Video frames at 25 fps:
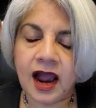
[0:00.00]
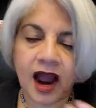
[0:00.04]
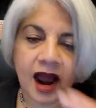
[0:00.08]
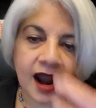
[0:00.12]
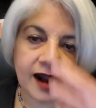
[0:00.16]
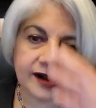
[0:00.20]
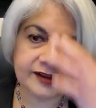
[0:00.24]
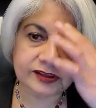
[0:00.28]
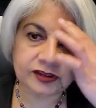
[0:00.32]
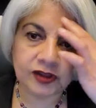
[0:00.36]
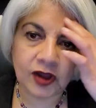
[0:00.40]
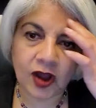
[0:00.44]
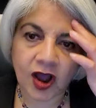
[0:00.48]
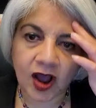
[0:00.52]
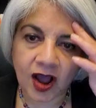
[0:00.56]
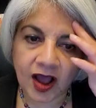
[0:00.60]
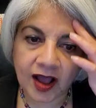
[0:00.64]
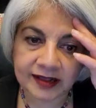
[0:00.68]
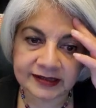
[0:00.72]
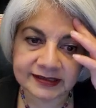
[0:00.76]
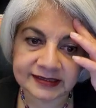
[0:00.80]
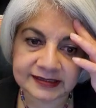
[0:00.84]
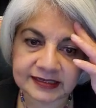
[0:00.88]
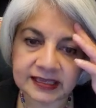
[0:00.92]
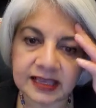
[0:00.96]
our
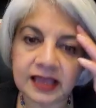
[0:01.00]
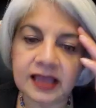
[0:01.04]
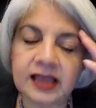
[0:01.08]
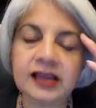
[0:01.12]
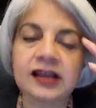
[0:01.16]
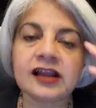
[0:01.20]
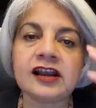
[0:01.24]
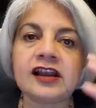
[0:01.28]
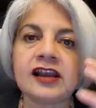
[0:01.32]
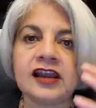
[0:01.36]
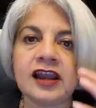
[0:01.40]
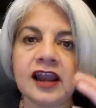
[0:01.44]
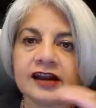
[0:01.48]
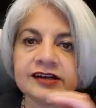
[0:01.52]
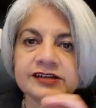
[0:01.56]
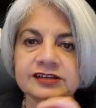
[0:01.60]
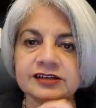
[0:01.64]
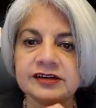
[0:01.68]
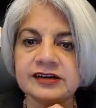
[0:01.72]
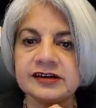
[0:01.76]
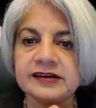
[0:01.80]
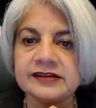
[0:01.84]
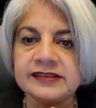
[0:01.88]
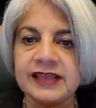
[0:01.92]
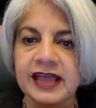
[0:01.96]
thoughts
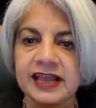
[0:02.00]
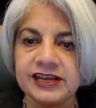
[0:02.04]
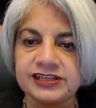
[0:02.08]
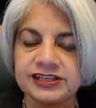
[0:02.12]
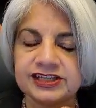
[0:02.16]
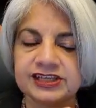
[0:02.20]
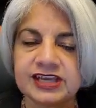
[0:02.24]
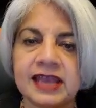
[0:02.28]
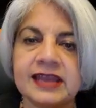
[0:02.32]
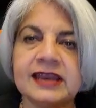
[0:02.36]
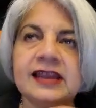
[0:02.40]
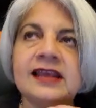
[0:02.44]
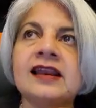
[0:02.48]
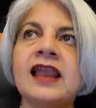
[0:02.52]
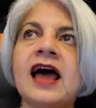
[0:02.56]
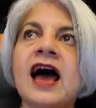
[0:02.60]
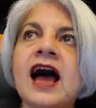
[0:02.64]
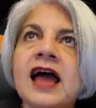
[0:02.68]
clutter that channel.